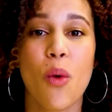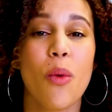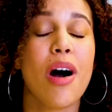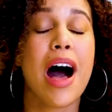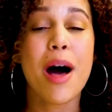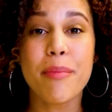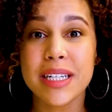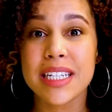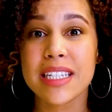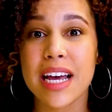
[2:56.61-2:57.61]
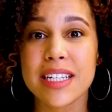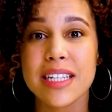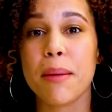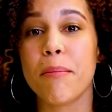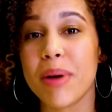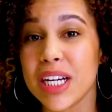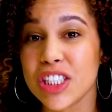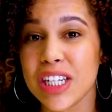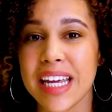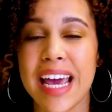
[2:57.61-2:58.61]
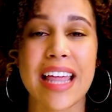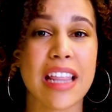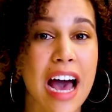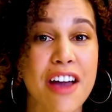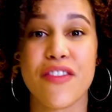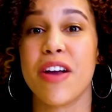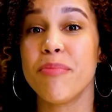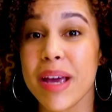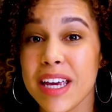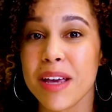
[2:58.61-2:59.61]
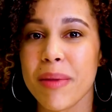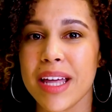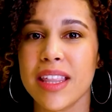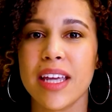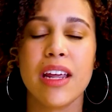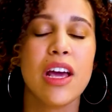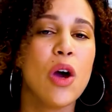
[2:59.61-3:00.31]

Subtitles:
where I'll be discussing budgeting and the High-5 Banking Method.